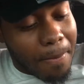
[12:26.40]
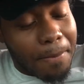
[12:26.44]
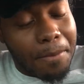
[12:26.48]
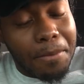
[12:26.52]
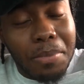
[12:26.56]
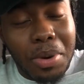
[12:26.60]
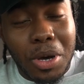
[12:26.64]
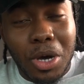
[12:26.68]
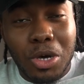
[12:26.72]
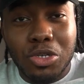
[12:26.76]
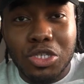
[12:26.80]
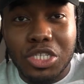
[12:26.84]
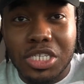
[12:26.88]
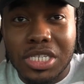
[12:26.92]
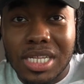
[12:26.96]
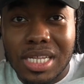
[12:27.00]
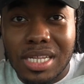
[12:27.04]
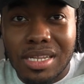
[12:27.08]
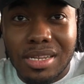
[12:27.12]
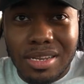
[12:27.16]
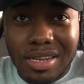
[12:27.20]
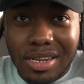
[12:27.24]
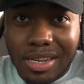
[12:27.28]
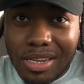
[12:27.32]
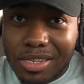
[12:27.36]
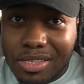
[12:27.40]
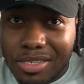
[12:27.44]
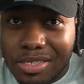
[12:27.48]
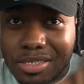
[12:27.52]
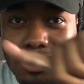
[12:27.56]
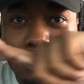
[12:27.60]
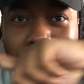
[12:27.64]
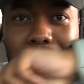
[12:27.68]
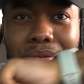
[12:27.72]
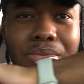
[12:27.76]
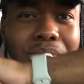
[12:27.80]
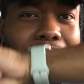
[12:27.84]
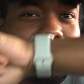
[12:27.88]
post it
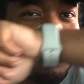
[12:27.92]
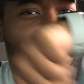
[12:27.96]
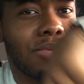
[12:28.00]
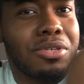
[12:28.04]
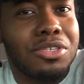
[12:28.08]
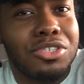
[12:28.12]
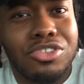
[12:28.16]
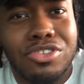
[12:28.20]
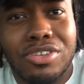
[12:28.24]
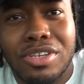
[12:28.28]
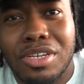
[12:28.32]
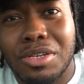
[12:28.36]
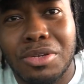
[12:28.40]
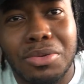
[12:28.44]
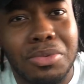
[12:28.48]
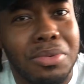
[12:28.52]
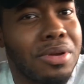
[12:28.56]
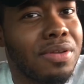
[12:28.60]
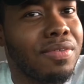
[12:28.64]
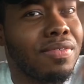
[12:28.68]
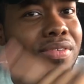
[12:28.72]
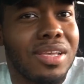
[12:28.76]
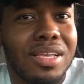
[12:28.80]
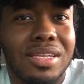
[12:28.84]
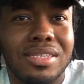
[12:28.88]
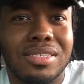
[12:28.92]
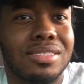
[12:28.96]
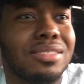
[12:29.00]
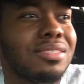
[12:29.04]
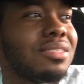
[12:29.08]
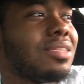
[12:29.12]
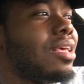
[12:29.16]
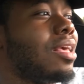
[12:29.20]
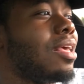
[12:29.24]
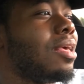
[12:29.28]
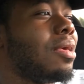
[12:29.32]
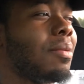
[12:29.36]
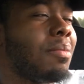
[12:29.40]
somewhere on the screen or whatever the case is.
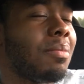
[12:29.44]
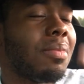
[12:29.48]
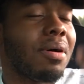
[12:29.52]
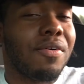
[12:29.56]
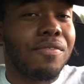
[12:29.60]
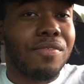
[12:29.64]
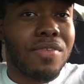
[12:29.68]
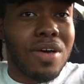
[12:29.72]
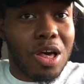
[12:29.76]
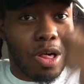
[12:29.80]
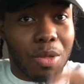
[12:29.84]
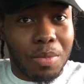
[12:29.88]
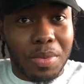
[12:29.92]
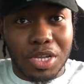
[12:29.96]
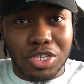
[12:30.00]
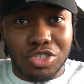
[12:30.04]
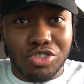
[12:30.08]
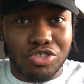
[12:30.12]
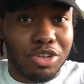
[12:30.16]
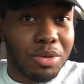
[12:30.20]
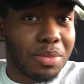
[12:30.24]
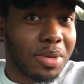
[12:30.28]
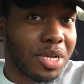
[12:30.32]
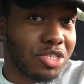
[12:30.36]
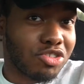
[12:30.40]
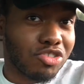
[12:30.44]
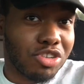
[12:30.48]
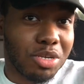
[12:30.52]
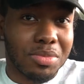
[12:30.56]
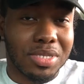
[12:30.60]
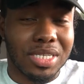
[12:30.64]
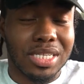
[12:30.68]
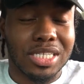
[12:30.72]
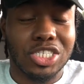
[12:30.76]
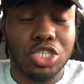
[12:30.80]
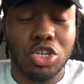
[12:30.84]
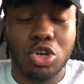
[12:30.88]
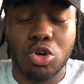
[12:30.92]
But follow my Instagram. My Instagram
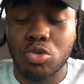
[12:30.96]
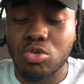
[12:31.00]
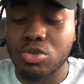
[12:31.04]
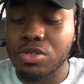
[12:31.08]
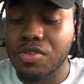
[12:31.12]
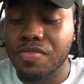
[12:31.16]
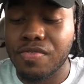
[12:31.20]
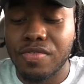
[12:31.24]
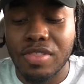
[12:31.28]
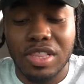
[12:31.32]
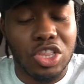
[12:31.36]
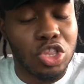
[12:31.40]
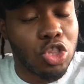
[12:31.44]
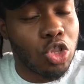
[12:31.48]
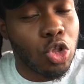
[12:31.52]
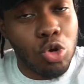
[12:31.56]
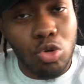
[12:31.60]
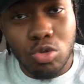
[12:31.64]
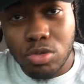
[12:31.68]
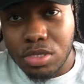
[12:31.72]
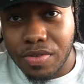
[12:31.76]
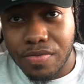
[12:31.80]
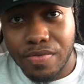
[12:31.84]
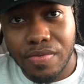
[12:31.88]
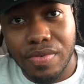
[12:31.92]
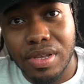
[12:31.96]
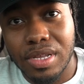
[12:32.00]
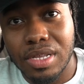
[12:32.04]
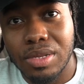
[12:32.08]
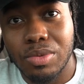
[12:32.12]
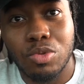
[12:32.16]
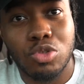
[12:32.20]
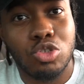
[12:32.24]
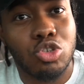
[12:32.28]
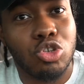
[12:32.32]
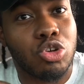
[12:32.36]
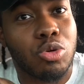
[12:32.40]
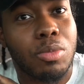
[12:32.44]
is loads of fun.
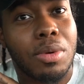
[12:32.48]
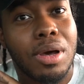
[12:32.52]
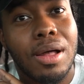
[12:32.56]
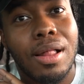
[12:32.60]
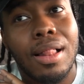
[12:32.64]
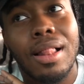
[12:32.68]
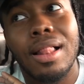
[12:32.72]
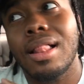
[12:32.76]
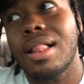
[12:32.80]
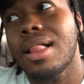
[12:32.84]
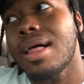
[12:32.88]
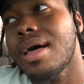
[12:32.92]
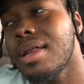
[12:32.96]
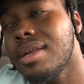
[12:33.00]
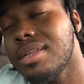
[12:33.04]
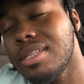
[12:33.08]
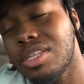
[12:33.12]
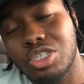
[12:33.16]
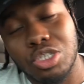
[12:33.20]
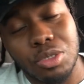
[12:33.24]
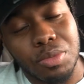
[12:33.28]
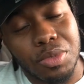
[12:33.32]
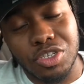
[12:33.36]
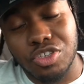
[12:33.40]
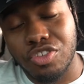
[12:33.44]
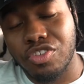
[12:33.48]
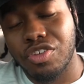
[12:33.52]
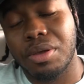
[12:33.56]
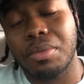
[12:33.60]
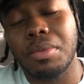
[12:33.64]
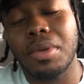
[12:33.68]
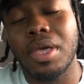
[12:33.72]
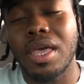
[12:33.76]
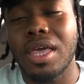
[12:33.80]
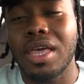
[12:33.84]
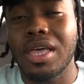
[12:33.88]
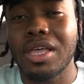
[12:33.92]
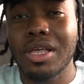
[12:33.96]
We talk about a lot of things on my Instagram,
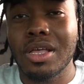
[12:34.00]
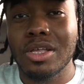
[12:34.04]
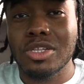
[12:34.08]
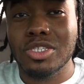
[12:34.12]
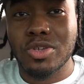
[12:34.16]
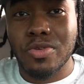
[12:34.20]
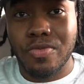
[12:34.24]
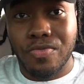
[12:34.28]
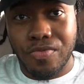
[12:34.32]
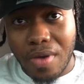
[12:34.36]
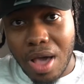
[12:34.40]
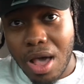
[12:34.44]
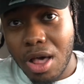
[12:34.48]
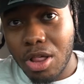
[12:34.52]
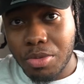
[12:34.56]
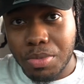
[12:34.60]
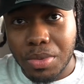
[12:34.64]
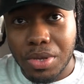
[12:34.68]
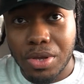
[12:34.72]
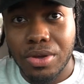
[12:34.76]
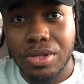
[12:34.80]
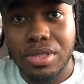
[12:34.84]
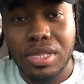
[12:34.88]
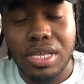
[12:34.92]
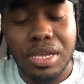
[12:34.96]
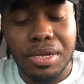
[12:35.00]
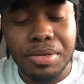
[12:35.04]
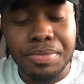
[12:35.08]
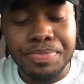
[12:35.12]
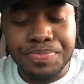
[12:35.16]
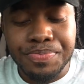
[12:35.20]
so follow me on there.